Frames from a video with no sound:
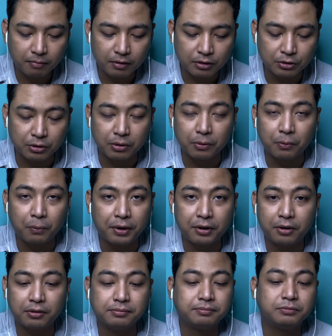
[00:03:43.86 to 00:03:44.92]
why
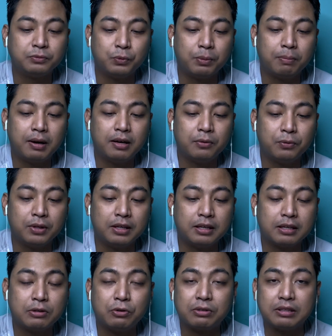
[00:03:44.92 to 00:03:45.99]
not we
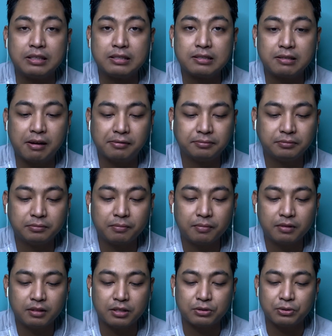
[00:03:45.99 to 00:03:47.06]
cook this
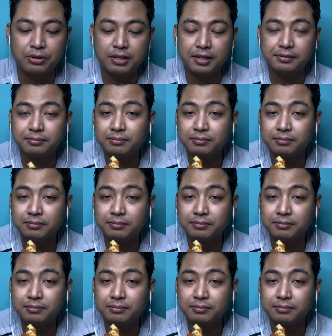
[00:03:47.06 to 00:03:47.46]
just to eat it.